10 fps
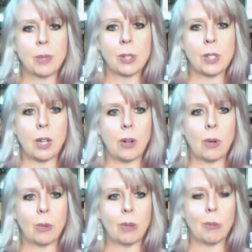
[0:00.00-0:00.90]
Um,
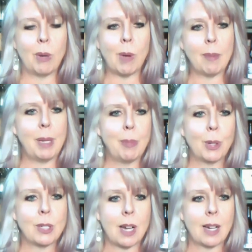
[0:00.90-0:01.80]
so we want
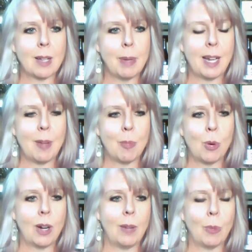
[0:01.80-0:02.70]
people to talk about it
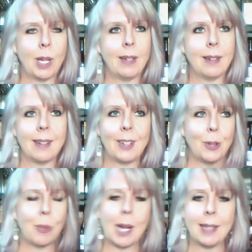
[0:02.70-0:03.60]
more. And when
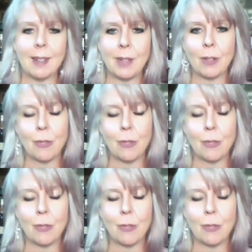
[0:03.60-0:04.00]
your wine